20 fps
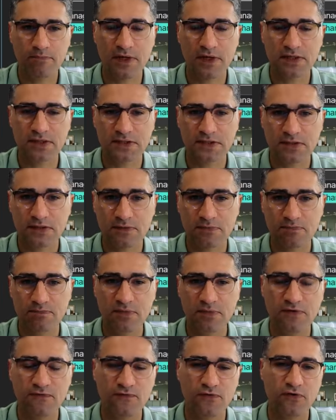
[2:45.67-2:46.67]
But
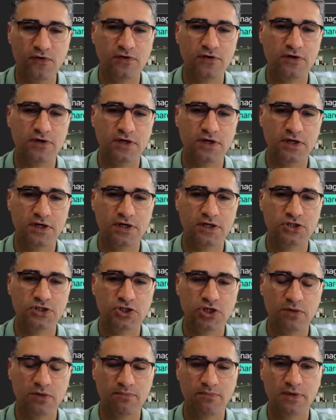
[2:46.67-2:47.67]
before
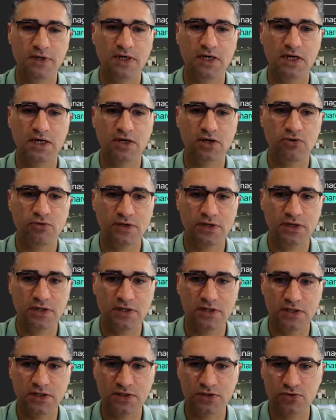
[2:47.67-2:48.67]
jumping and
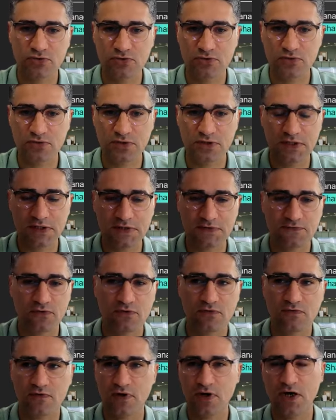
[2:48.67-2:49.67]
going into this
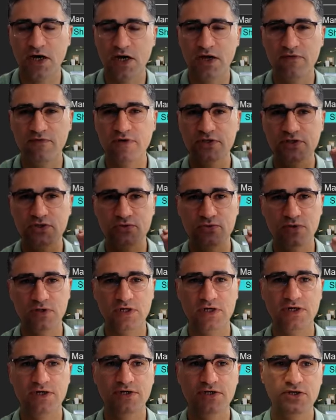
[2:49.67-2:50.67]
workflow, I want to
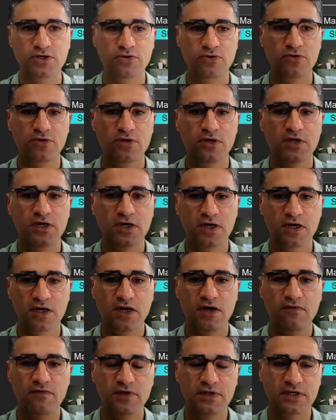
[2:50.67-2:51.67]
learn you
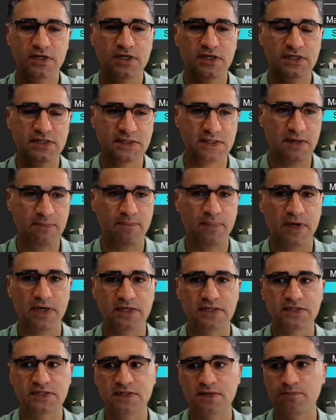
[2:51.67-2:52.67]
everything step
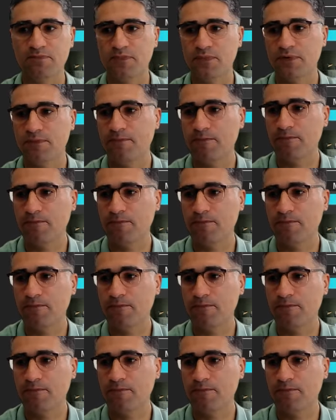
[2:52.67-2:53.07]
by step.